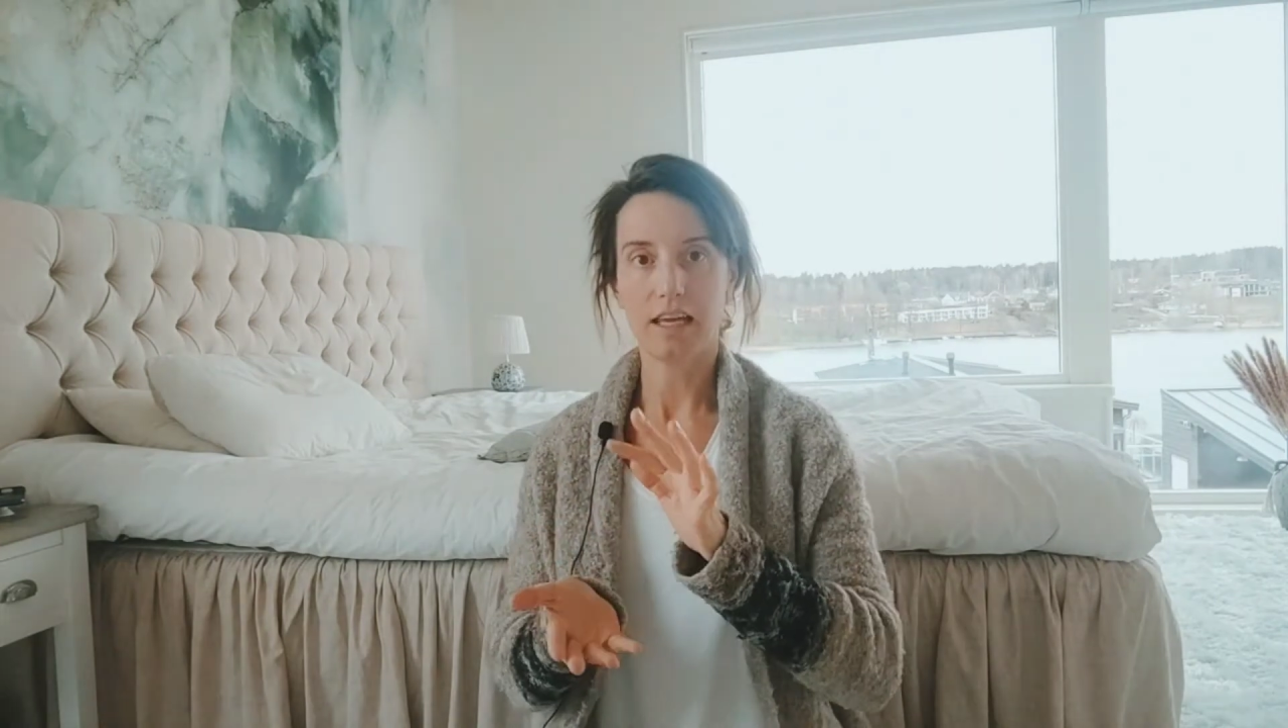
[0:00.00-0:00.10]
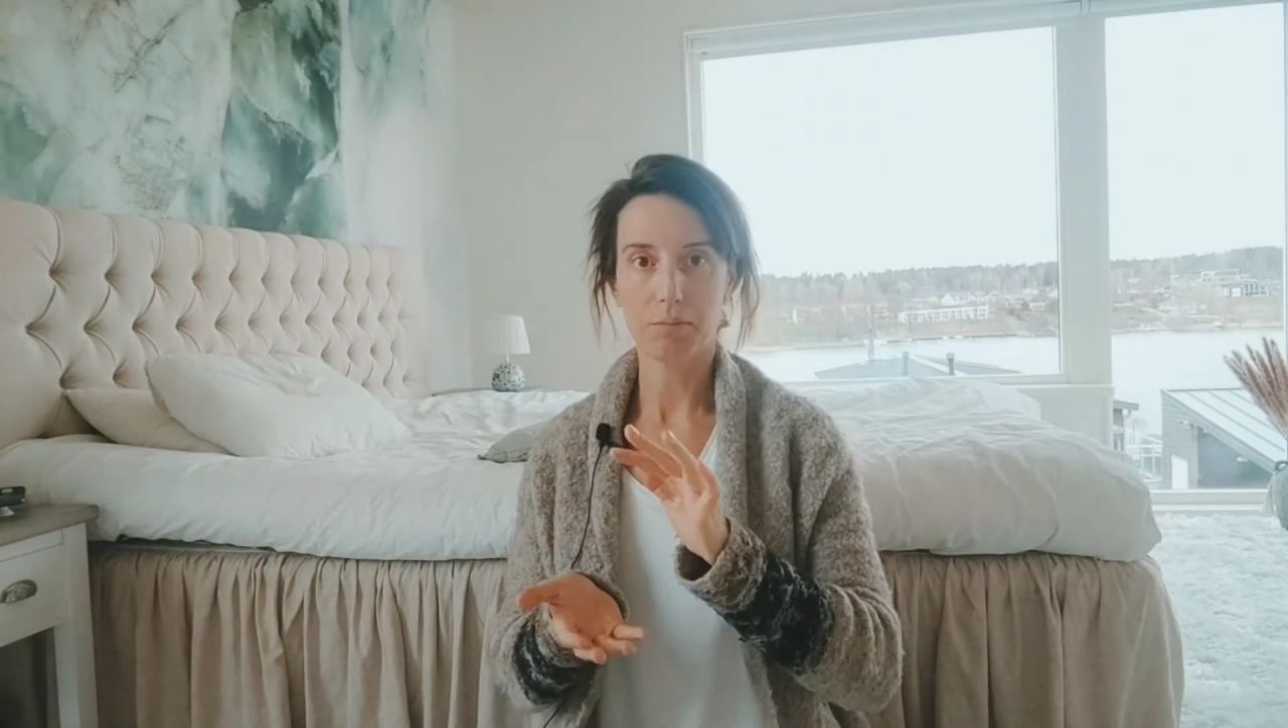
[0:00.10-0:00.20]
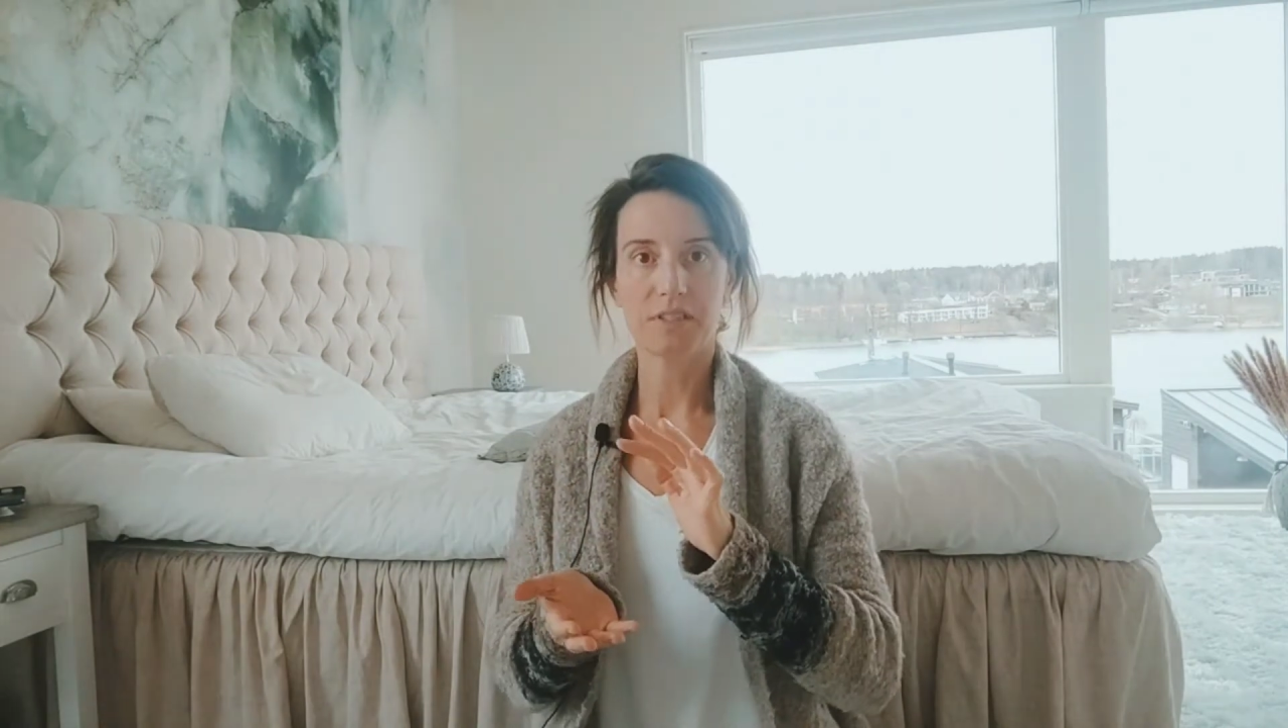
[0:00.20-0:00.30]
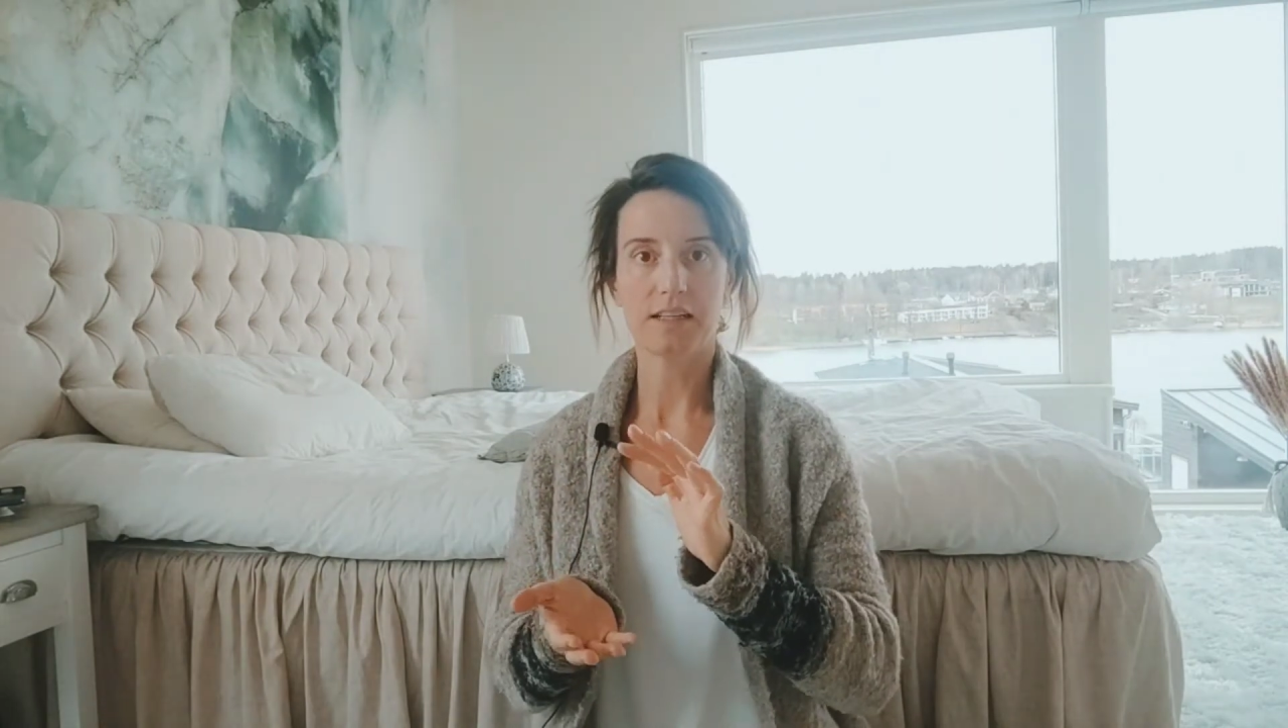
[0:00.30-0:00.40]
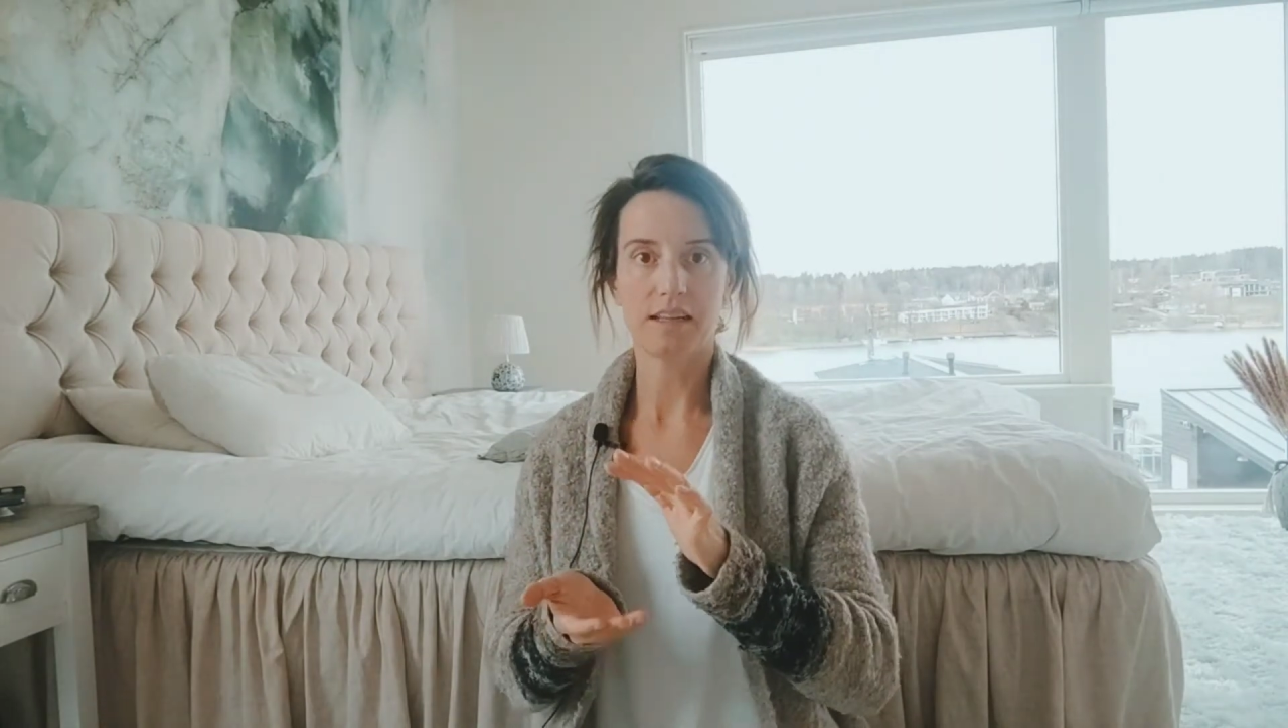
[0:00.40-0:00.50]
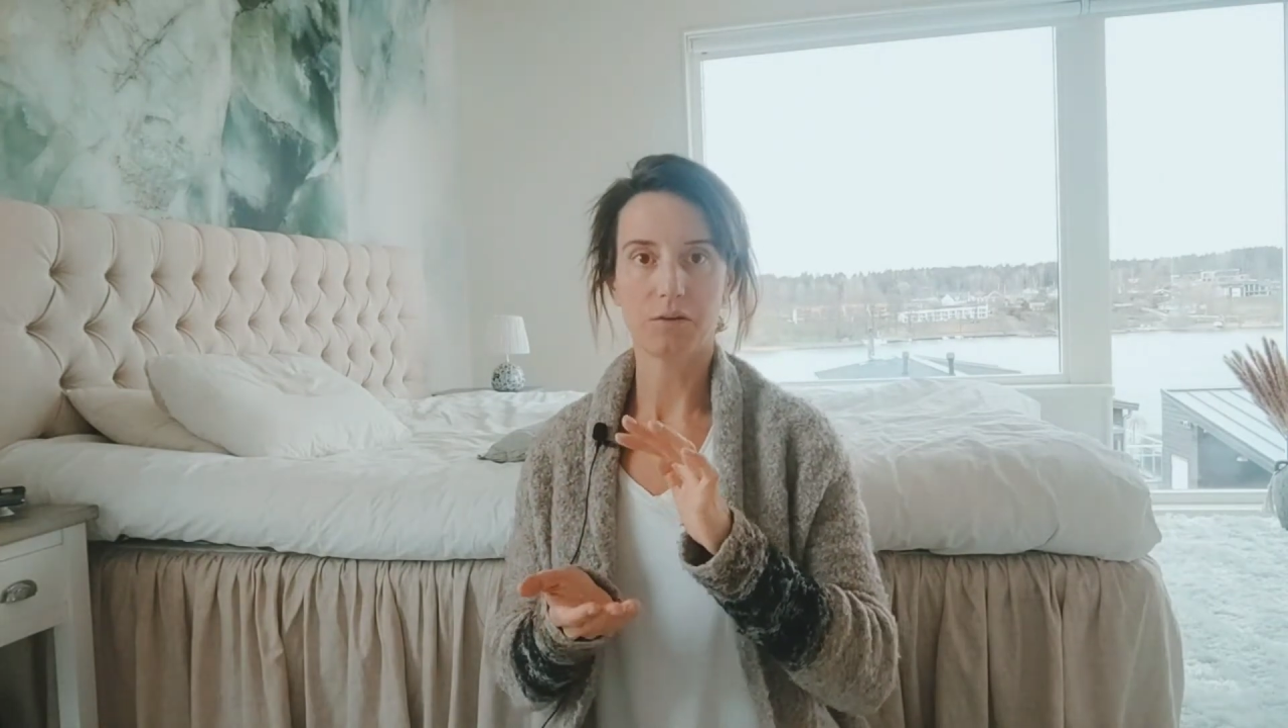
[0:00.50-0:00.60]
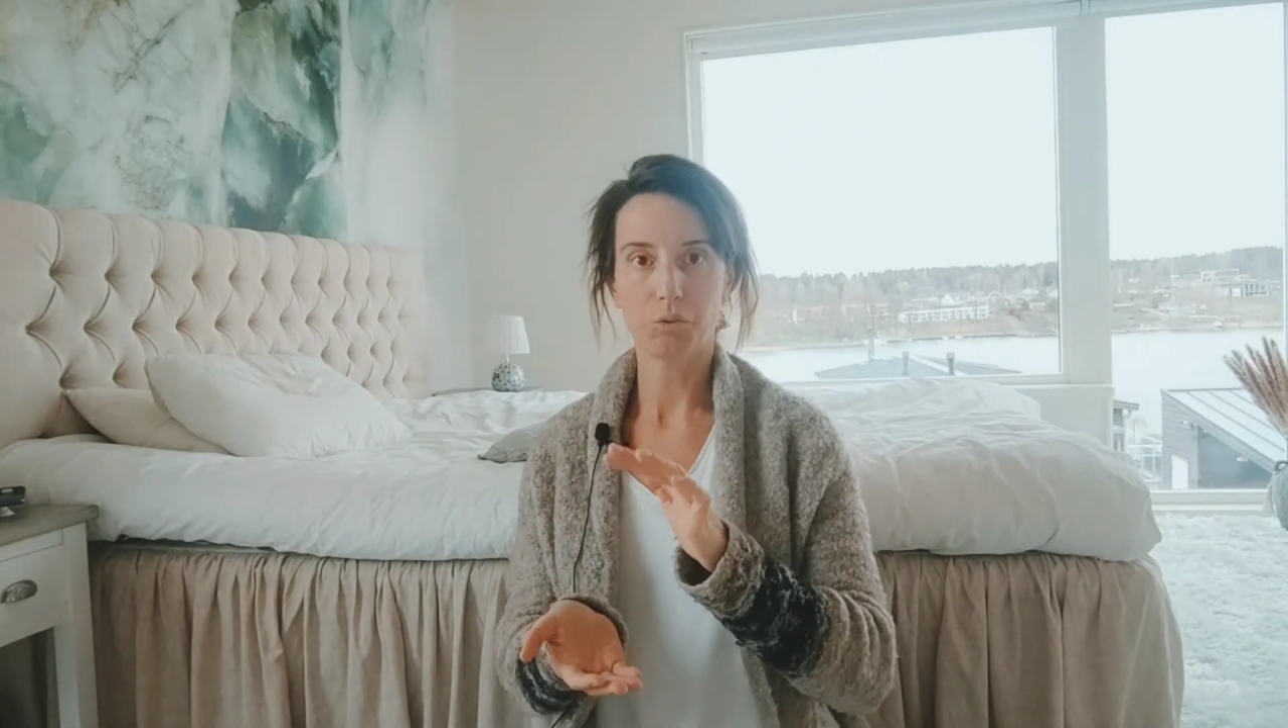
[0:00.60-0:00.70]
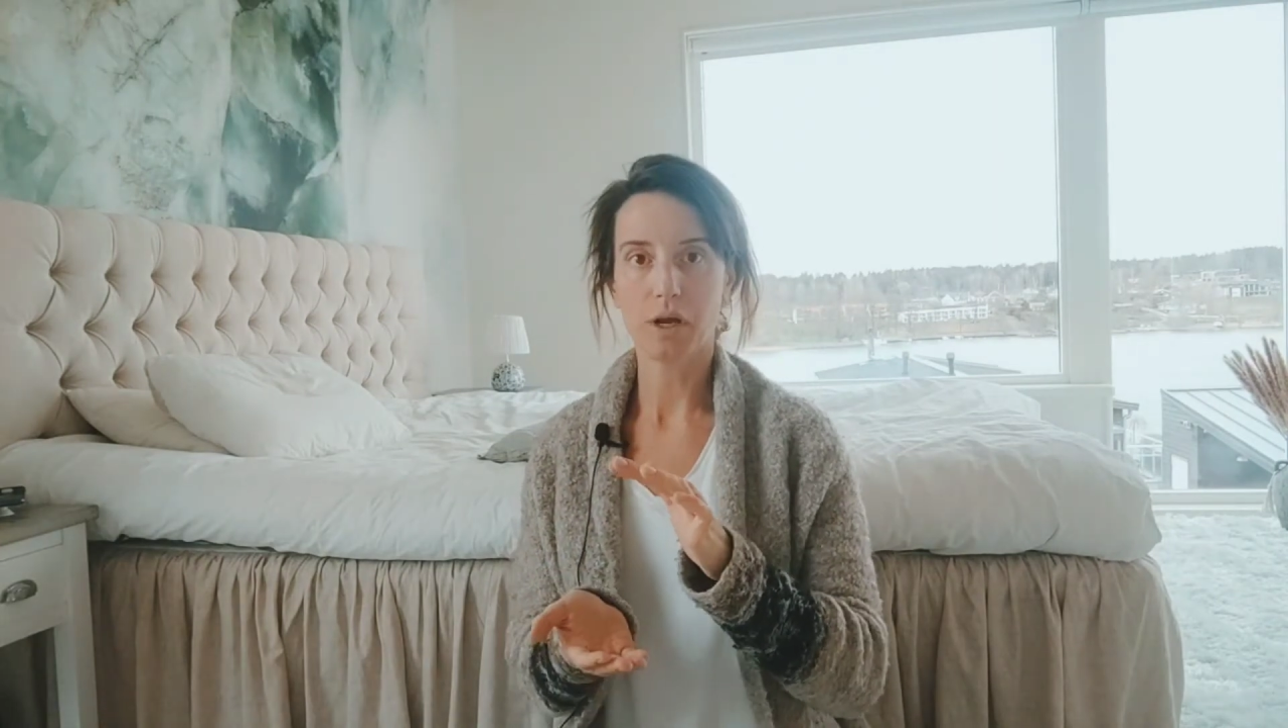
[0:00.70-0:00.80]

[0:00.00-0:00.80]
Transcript: hips in that